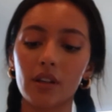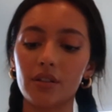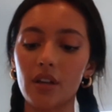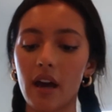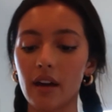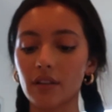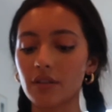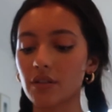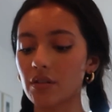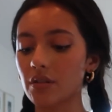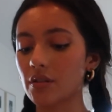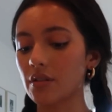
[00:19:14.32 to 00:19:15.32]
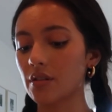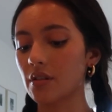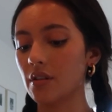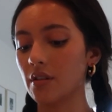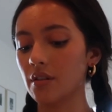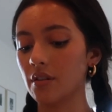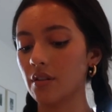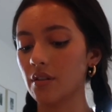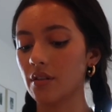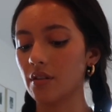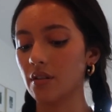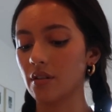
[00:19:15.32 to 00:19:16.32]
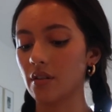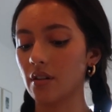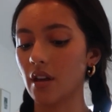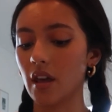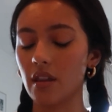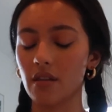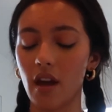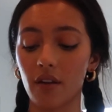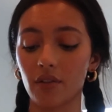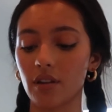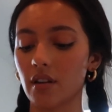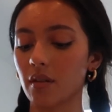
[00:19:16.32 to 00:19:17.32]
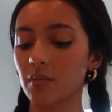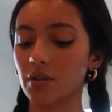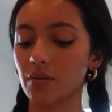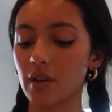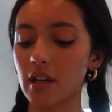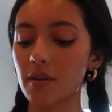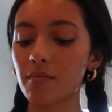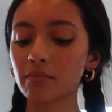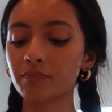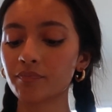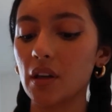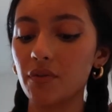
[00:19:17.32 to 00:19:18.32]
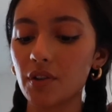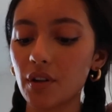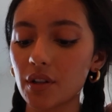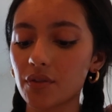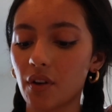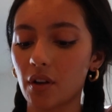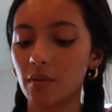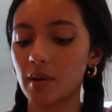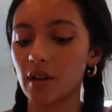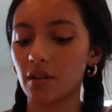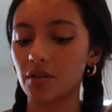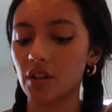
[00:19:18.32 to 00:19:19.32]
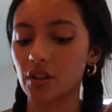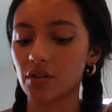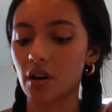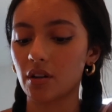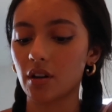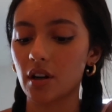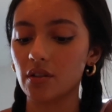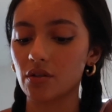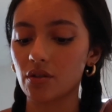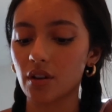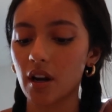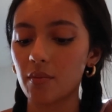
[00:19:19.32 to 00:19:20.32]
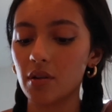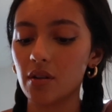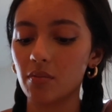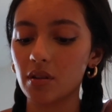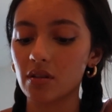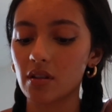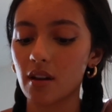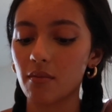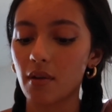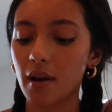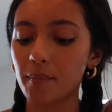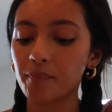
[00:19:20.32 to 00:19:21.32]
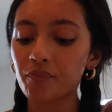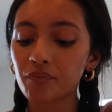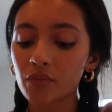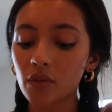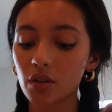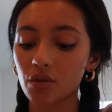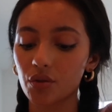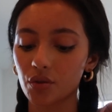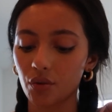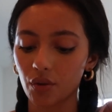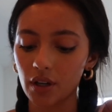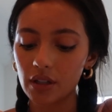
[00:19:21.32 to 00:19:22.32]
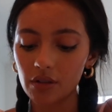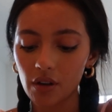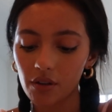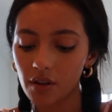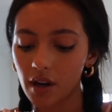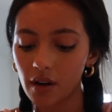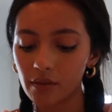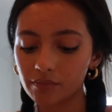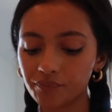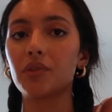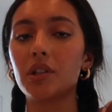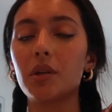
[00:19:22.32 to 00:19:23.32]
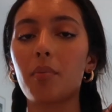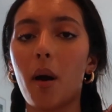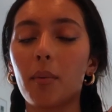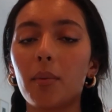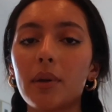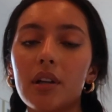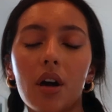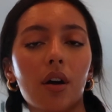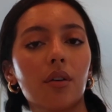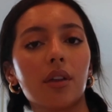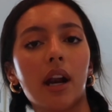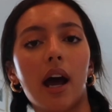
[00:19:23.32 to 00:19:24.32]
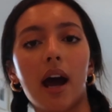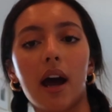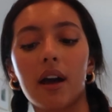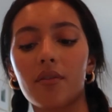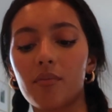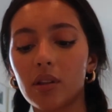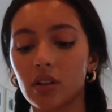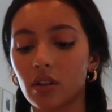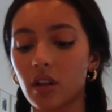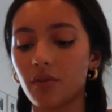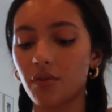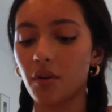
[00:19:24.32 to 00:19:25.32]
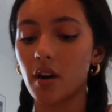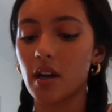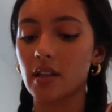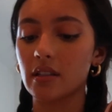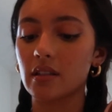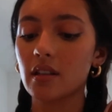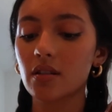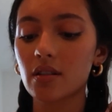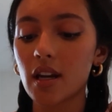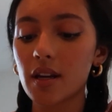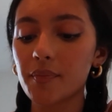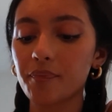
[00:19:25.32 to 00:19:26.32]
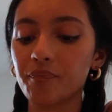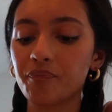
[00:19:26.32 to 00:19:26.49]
texts, and everything in between. If you guys follow me on TikTok or Instagram and you've been seeing my stories on there, you probably know that I've been looking for an assistant